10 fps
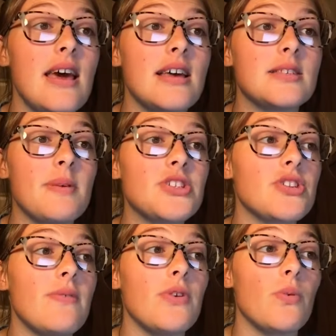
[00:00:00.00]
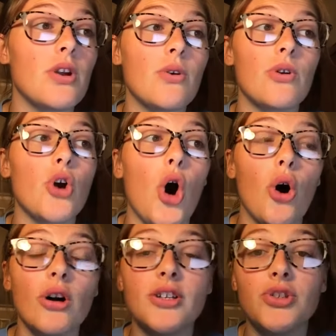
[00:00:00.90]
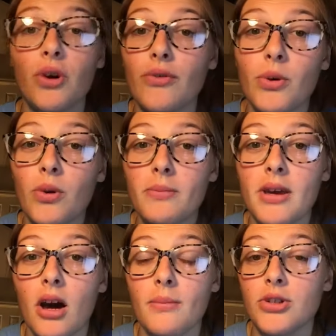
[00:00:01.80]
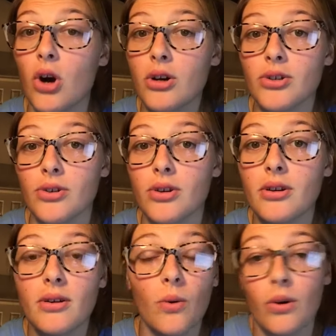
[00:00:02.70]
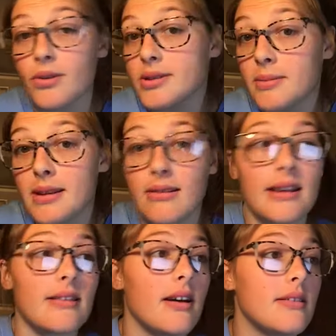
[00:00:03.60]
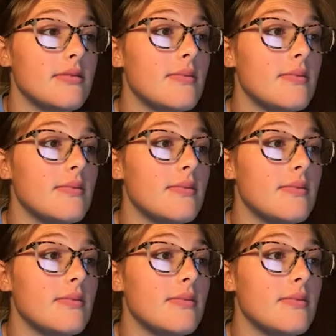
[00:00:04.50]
especially if you want to go to college or if you want to become a doctor or something like that.